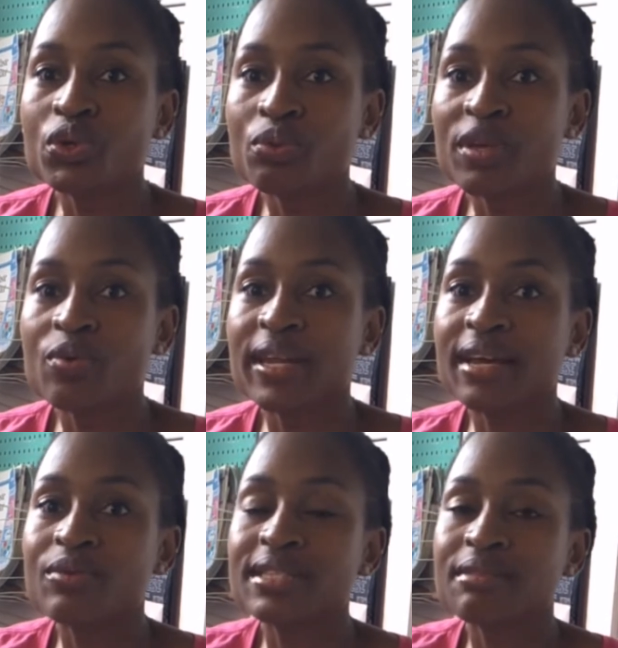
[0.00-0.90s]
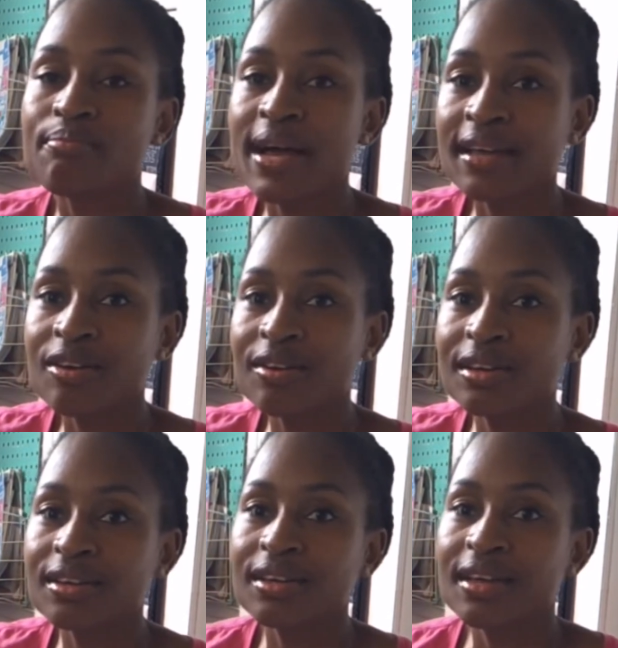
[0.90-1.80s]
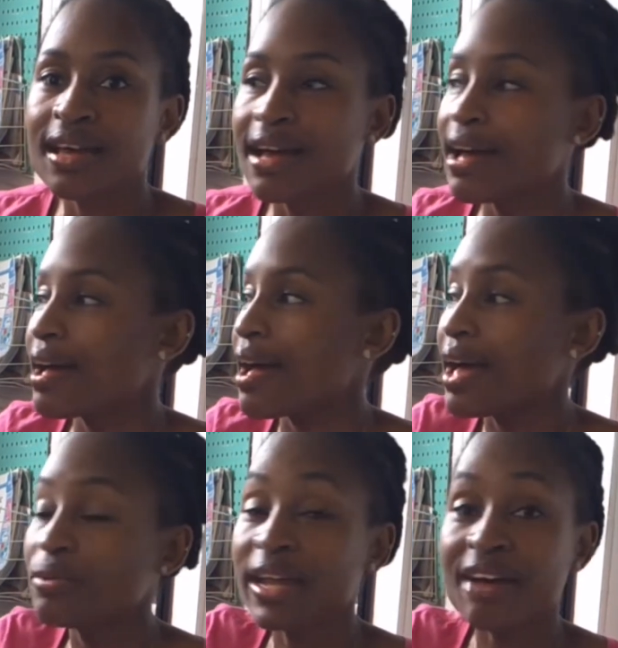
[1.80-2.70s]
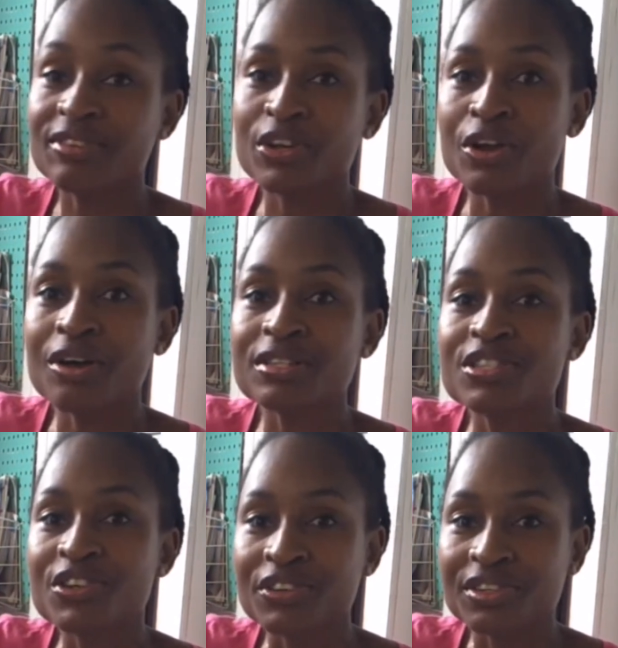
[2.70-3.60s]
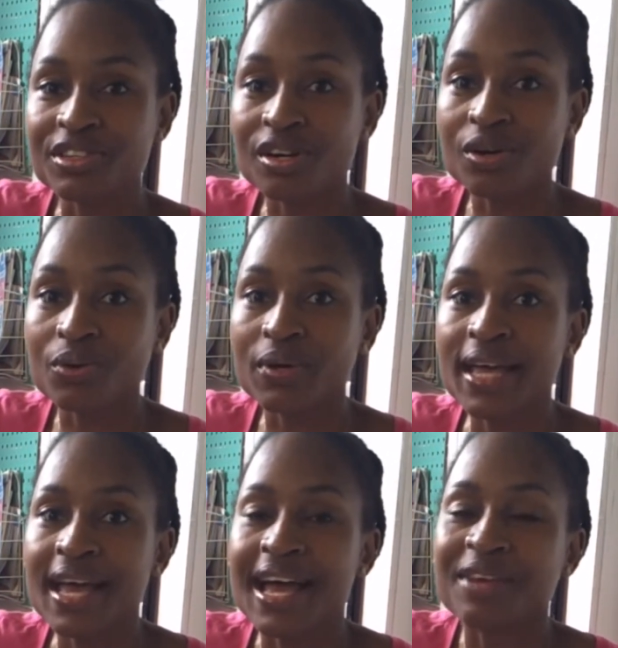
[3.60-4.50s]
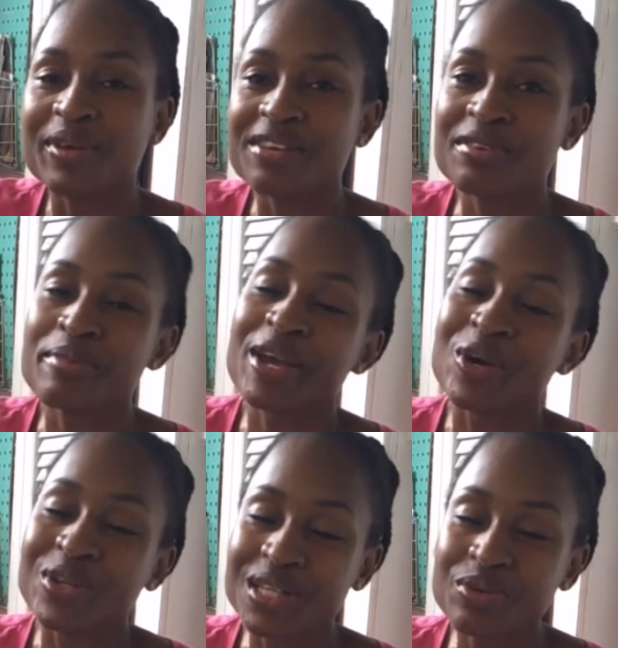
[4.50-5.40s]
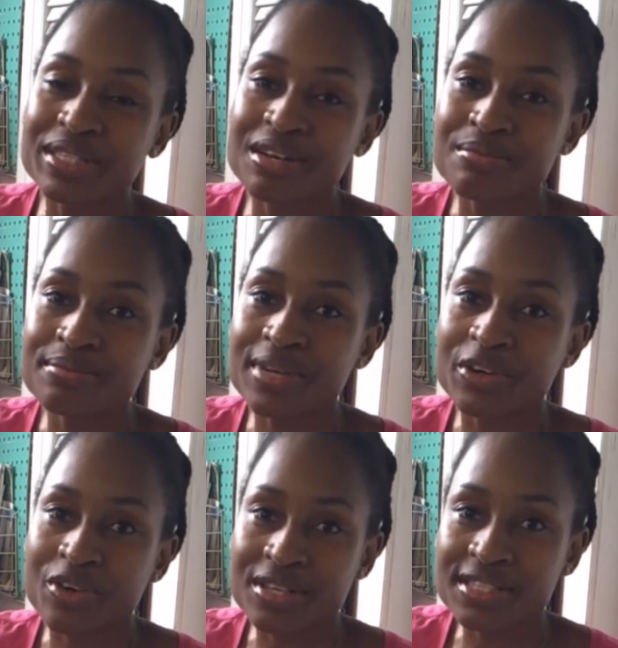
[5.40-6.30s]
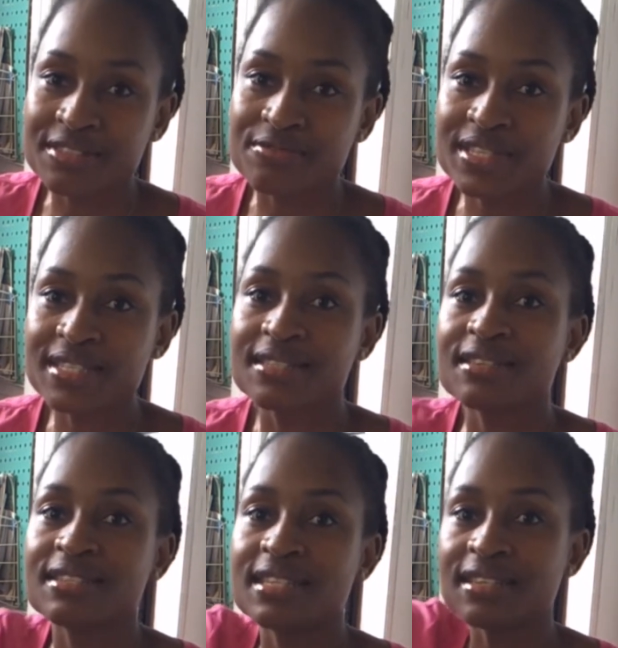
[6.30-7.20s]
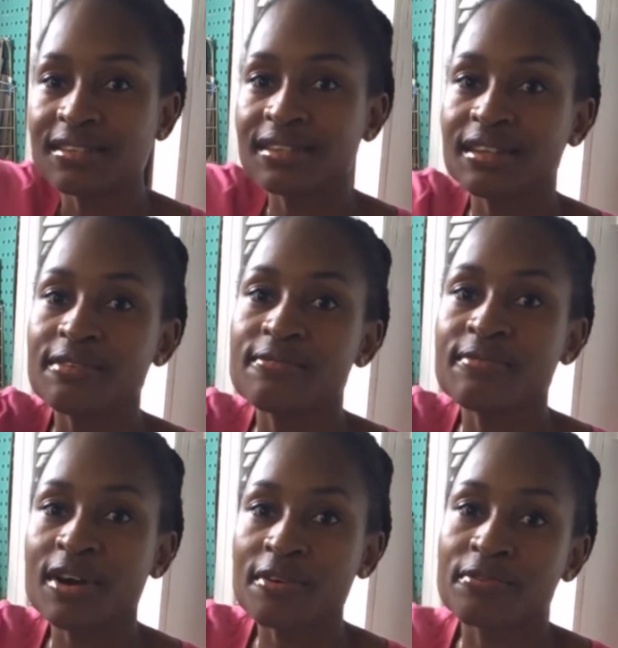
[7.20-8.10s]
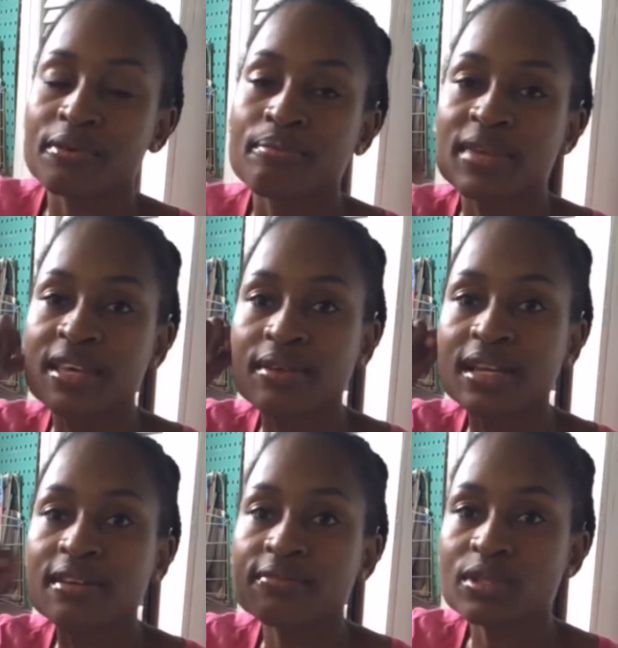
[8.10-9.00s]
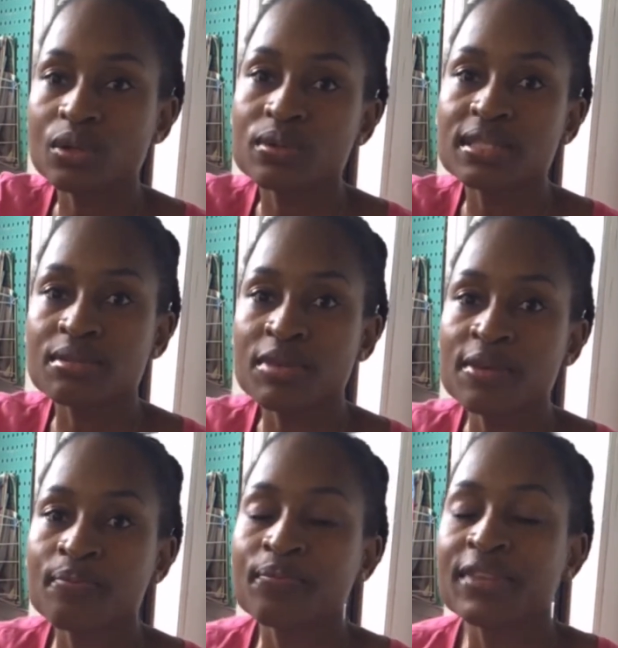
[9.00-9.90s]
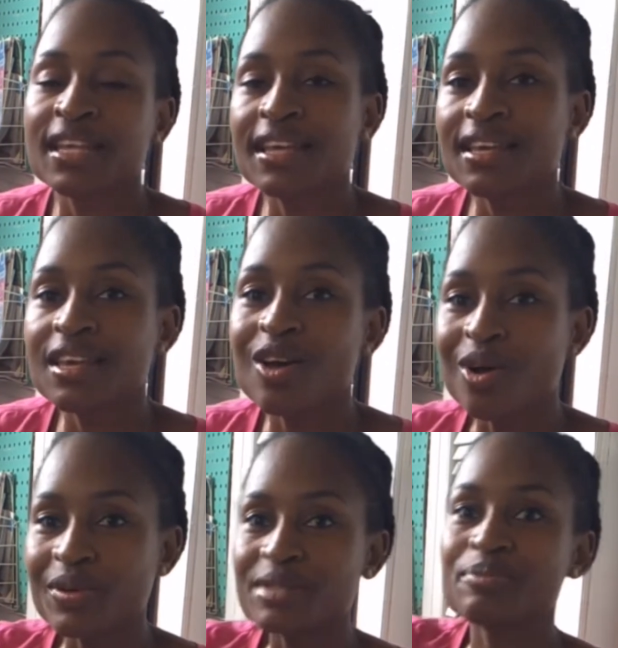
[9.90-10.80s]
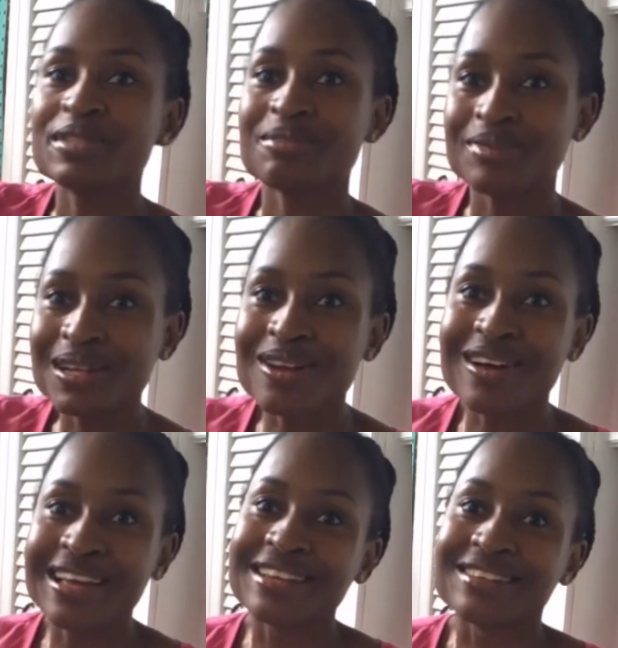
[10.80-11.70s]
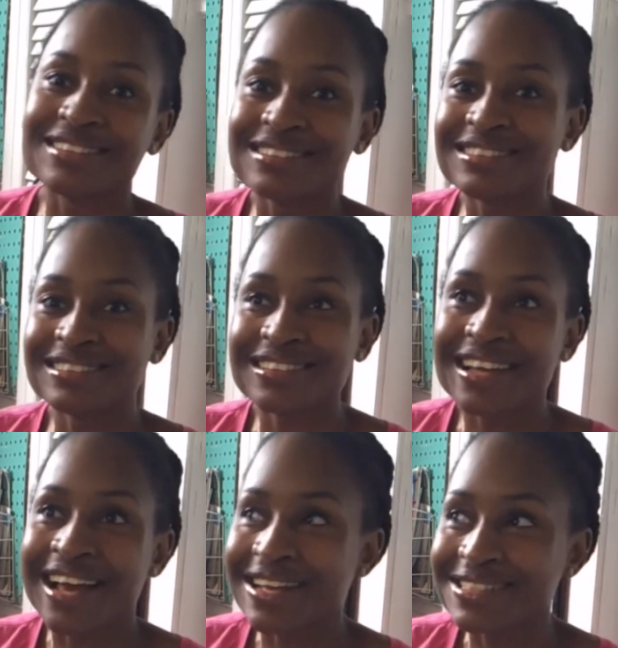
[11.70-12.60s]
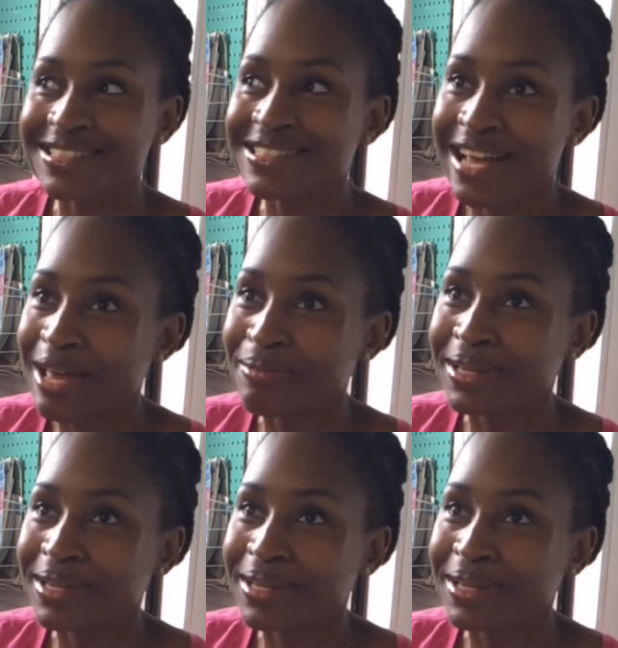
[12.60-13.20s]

me when I was in paddock, I would have the clock turned down, and whenever my uncle would come across to visit, because he didn't live far from me, he lives close to me, he always puts up the clock and asks the time, and